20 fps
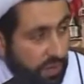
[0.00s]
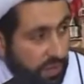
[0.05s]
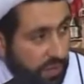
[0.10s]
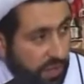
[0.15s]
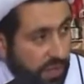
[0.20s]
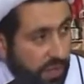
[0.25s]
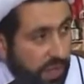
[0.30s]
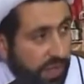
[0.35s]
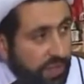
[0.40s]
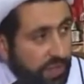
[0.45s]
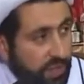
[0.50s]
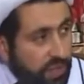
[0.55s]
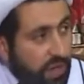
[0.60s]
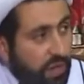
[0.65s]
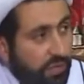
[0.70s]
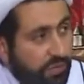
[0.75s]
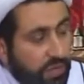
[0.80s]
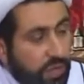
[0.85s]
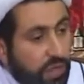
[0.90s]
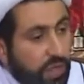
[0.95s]
texts
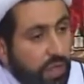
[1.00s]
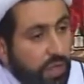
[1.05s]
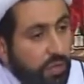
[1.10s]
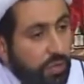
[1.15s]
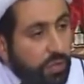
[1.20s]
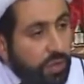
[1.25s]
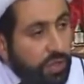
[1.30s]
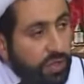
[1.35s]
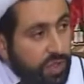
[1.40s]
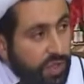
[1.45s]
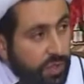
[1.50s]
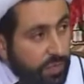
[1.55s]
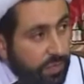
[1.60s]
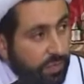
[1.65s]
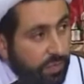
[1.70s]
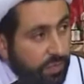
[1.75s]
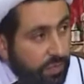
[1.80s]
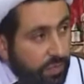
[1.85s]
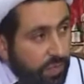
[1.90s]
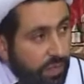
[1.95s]
of Hinduism,
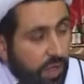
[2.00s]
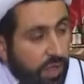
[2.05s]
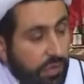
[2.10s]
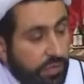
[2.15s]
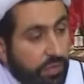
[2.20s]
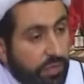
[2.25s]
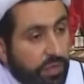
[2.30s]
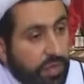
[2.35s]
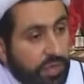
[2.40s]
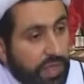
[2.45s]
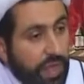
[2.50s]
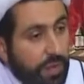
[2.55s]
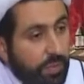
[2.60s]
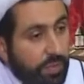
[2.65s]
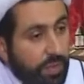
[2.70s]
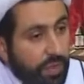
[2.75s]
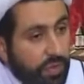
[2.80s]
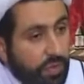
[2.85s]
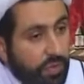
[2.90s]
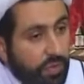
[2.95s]
like, for
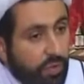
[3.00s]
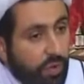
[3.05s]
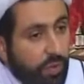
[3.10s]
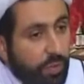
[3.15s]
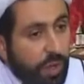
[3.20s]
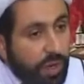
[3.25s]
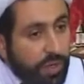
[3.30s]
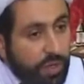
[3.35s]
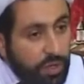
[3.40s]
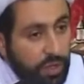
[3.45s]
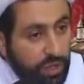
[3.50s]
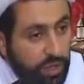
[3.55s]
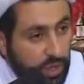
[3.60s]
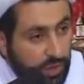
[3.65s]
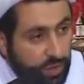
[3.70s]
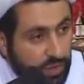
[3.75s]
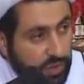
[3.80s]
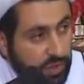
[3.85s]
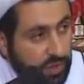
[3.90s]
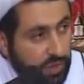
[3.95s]
example, you know,
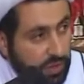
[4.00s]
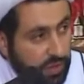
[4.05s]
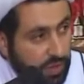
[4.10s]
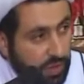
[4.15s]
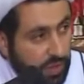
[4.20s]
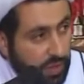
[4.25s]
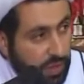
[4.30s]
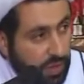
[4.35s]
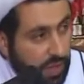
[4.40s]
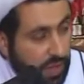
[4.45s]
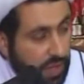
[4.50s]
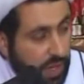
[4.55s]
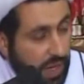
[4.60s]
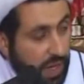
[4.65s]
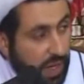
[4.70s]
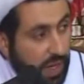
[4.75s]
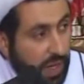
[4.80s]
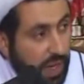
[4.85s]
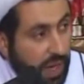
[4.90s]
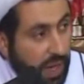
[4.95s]
Upanishads.
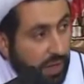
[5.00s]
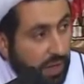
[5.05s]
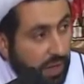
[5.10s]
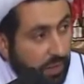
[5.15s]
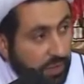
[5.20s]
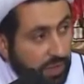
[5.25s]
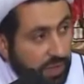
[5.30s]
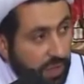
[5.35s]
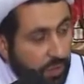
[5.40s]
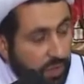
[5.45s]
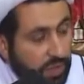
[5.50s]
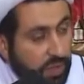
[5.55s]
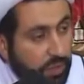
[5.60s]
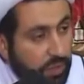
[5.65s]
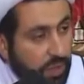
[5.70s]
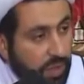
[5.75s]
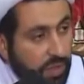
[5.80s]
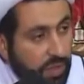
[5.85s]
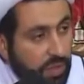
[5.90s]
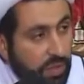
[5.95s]
Allama
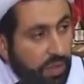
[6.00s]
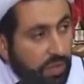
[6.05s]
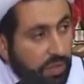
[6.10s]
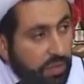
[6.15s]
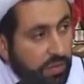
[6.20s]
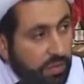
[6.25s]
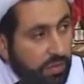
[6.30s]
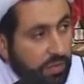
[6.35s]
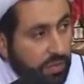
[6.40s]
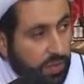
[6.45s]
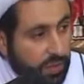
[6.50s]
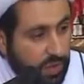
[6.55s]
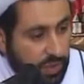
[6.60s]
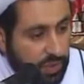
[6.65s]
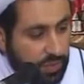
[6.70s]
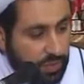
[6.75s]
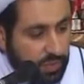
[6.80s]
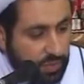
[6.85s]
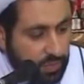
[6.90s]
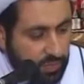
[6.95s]
Tabatabai
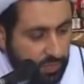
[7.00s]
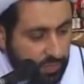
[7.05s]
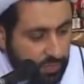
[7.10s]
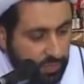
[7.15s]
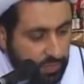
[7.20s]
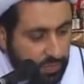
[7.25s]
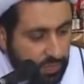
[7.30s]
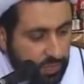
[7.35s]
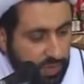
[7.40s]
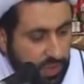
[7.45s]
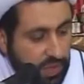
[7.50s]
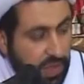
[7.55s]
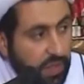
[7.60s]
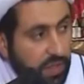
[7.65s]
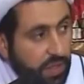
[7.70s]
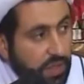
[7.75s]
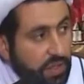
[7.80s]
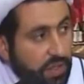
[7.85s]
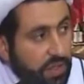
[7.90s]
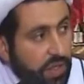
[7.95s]

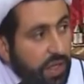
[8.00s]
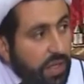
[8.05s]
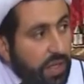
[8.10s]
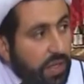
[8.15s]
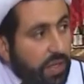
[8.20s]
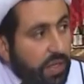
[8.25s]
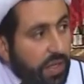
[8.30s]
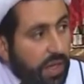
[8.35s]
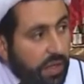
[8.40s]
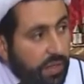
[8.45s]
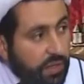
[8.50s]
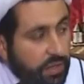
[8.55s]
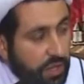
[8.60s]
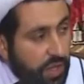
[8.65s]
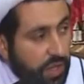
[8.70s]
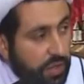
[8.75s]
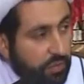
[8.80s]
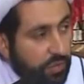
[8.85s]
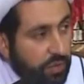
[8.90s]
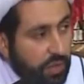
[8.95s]
said this clearly, and
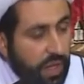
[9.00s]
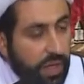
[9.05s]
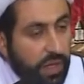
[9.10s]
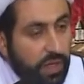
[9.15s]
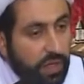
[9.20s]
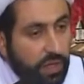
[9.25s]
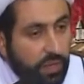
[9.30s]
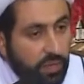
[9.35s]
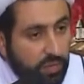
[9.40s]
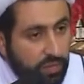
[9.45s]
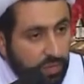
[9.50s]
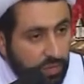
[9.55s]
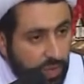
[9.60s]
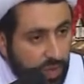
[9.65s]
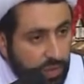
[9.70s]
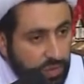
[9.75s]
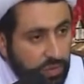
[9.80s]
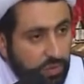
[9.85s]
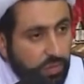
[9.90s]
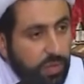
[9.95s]
Shahid Mutahari
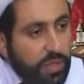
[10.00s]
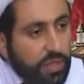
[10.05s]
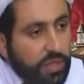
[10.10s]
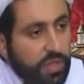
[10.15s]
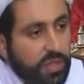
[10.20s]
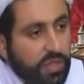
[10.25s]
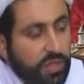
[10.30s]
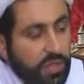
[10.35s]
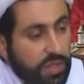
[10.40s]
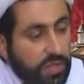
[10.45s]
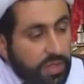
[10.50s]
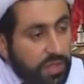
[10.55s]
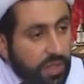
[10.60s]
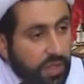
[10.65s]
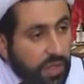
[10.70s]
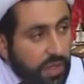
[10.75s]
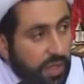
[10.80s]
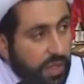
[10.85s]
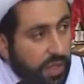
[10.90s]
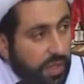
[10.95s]
also mentions this,
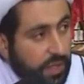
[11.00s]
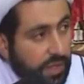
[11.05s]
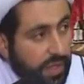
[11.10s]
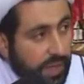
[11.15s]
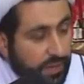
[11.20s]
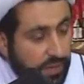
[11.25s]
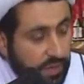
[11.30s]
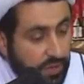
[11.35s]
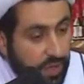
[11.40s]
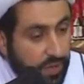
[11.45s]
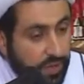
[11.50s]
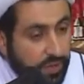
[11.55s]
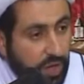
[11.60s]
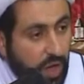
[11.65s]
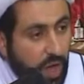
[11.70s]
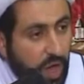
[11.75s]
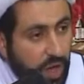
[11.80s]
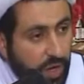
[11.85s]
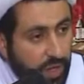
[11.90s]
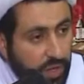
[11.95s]
that there are
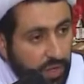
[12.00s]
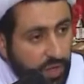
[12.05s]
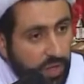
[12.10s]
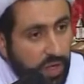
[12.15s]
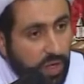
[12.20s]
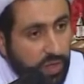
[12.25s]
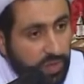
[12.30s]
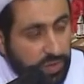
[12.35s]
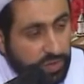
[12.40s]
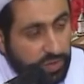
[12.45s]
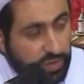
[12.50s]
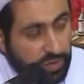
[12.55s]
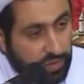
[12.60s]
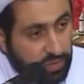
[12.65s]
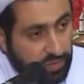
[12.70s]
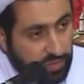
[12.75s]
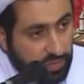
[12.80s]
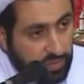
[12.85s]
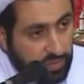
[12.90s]
ideas